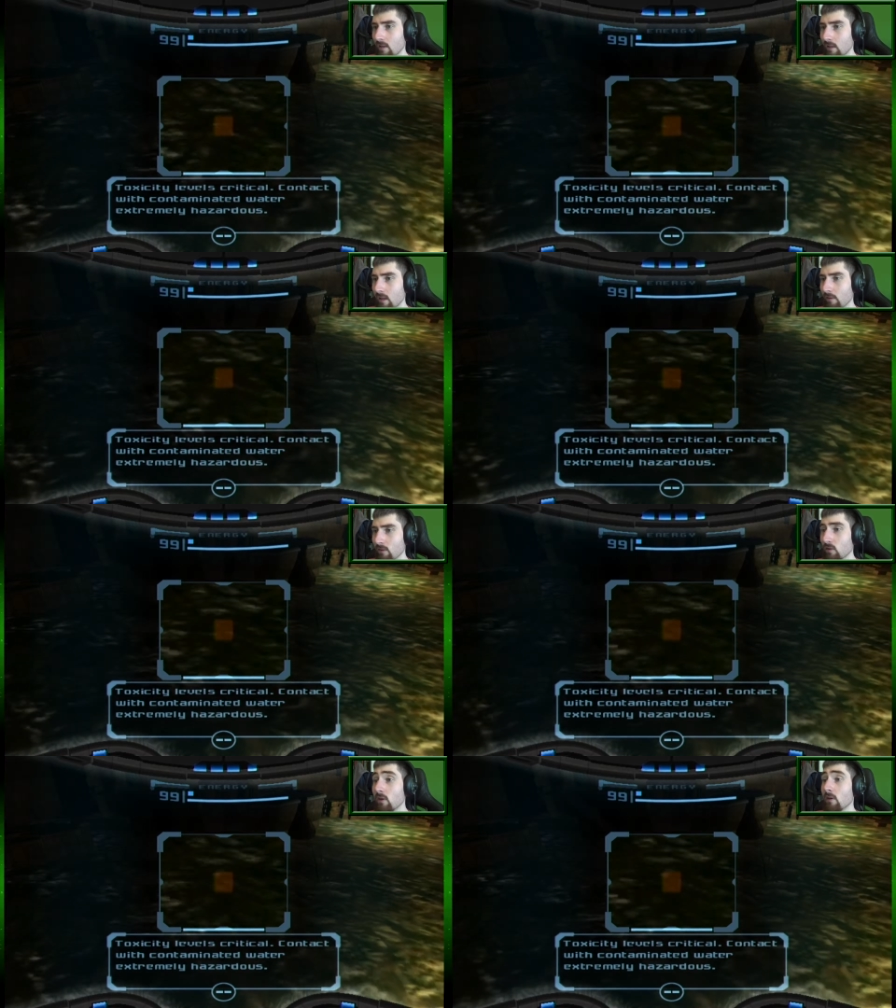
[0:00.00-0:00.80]

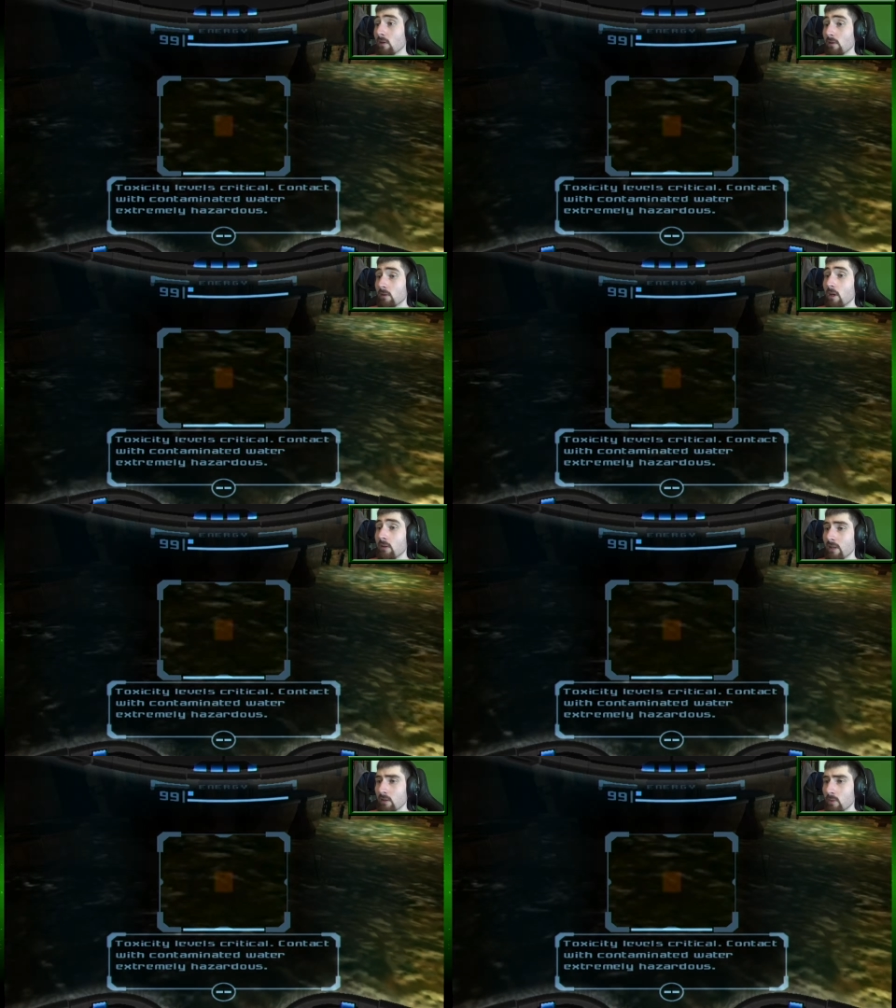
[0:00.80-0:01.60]
Levels critical.
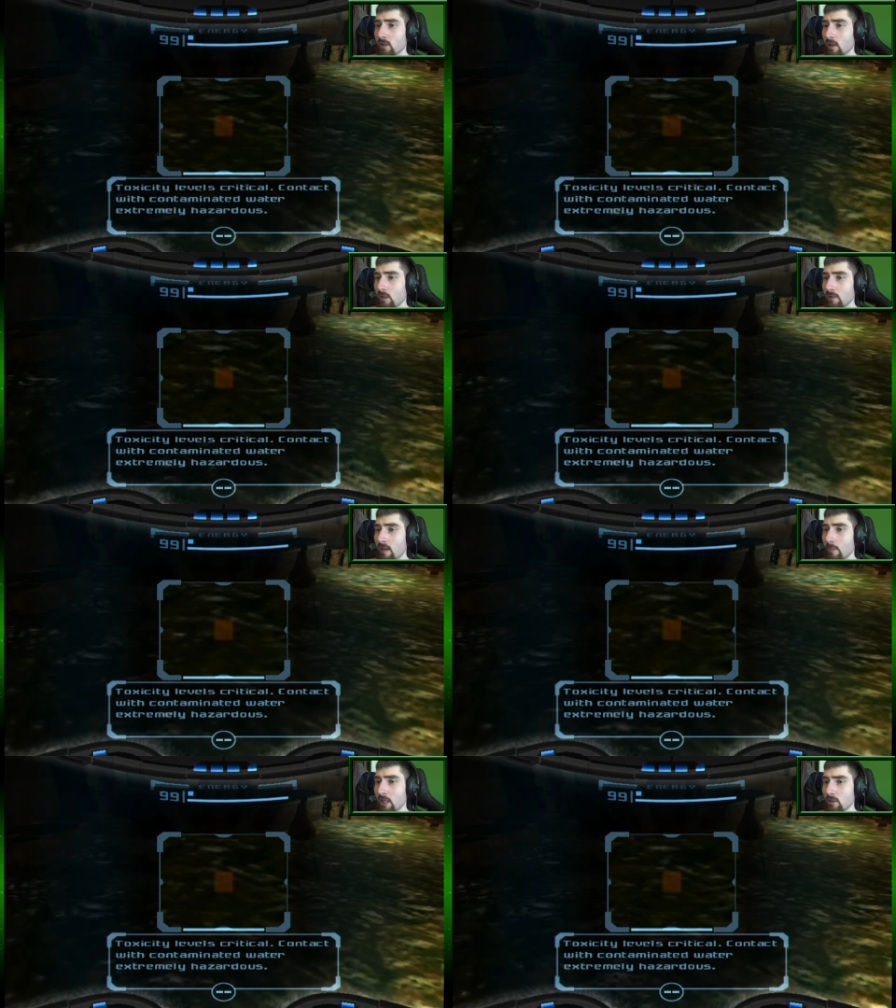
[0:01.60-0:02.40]
Contact with
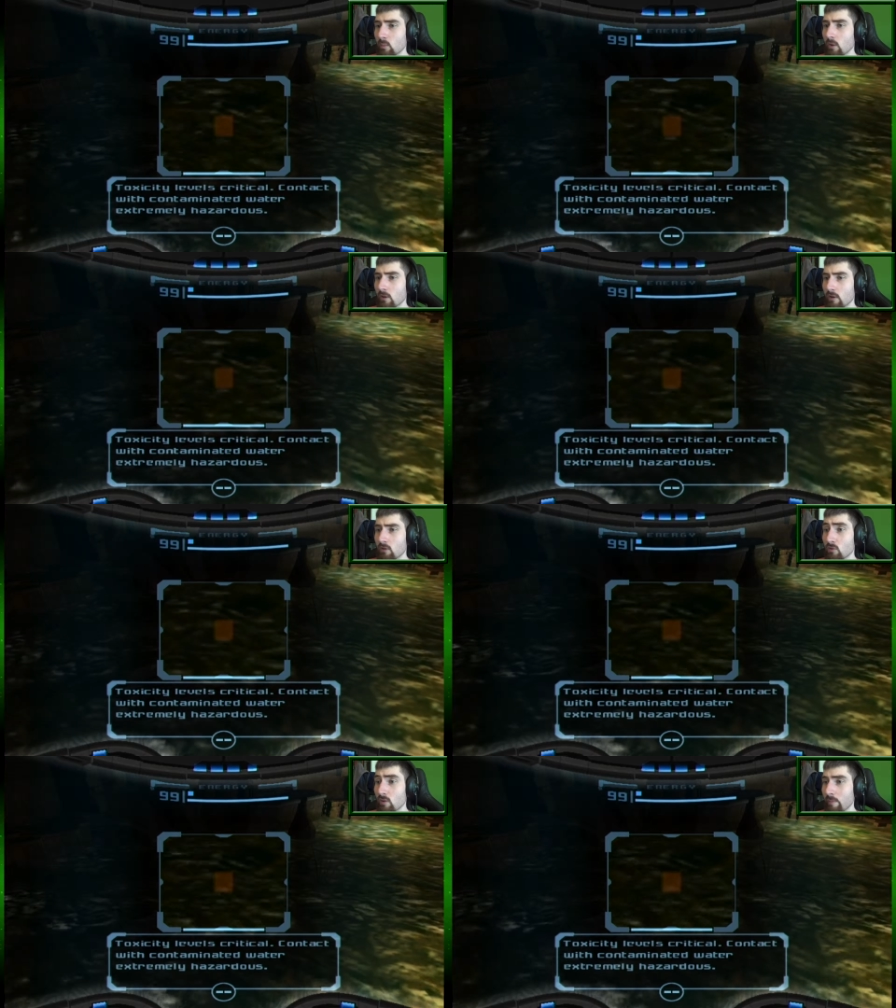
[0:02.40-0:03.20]
contaminated water
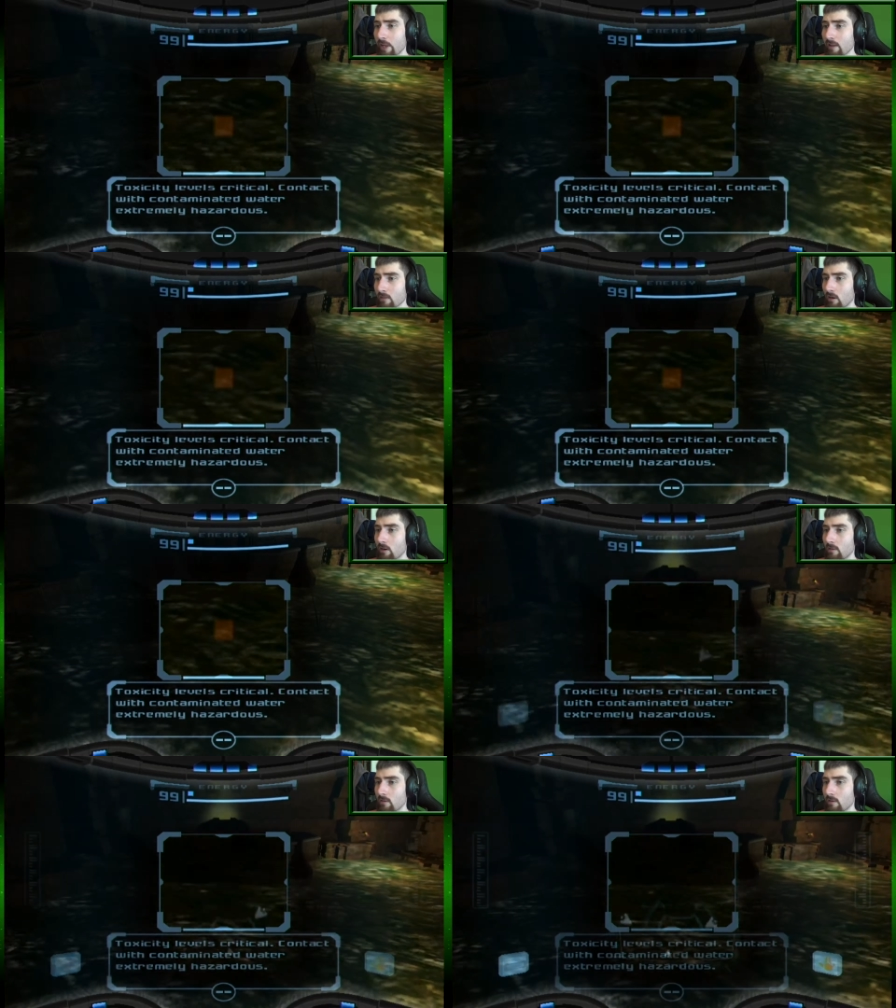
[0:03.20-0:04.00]
extremely
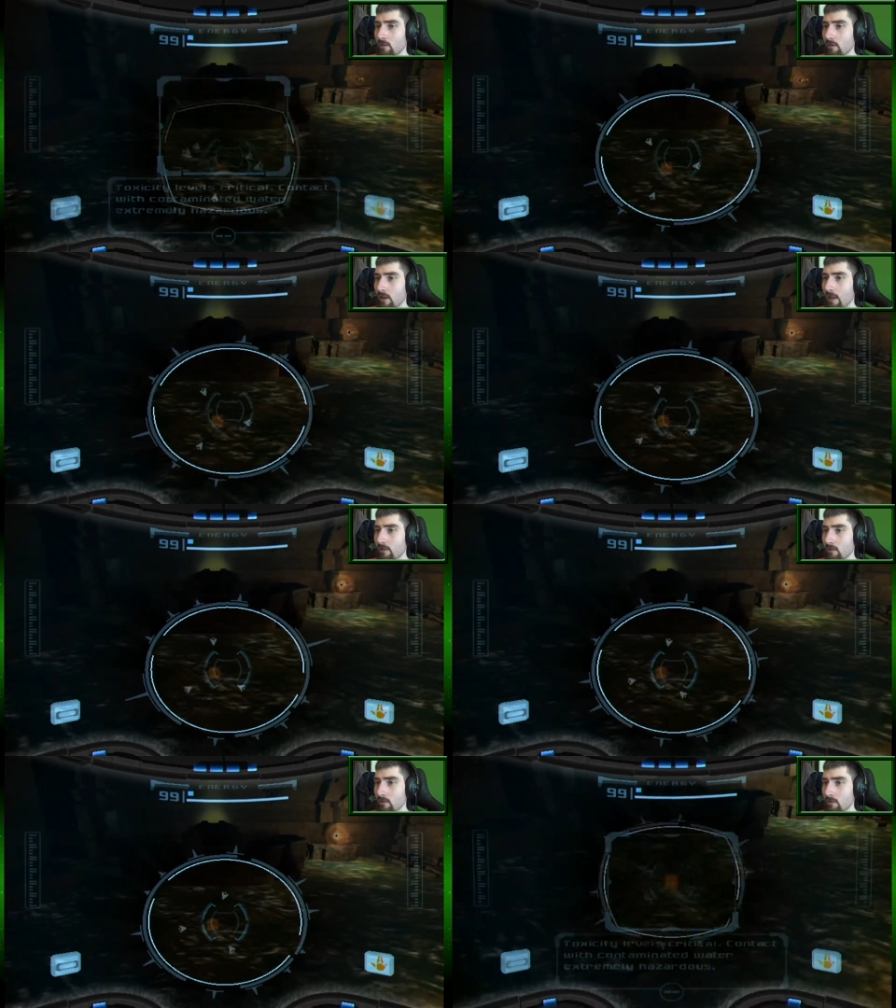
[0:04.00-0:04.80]
hazardous.
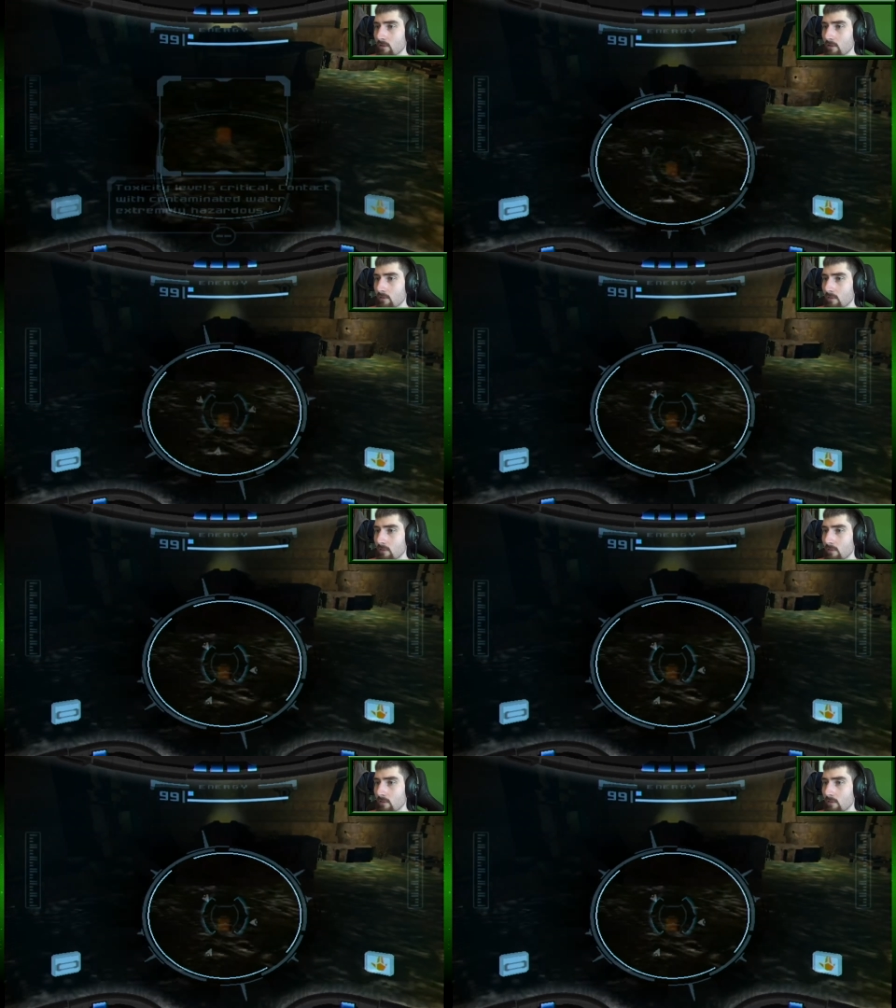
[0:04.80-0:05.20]
Hazardous.